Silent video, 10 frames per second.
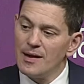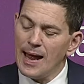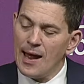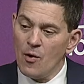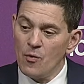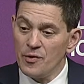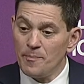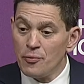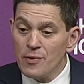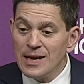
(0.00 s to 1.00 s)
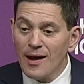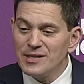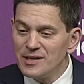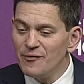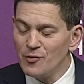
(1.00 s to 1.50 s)
how the pre
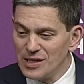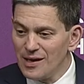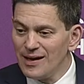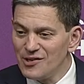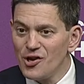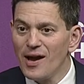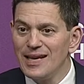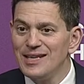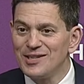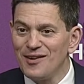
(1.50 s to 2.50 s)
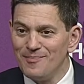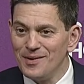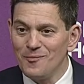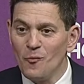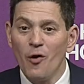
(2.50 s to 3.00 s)
1949 Chinese
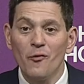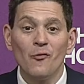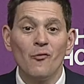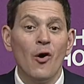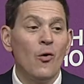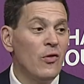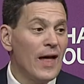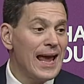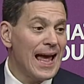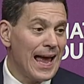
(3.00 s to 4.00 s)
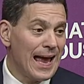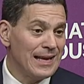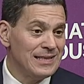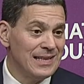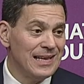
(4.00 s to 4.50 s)
government, what role they
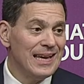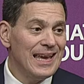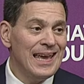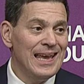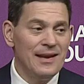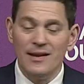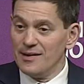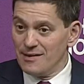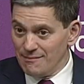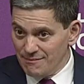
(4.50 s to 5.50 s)
had in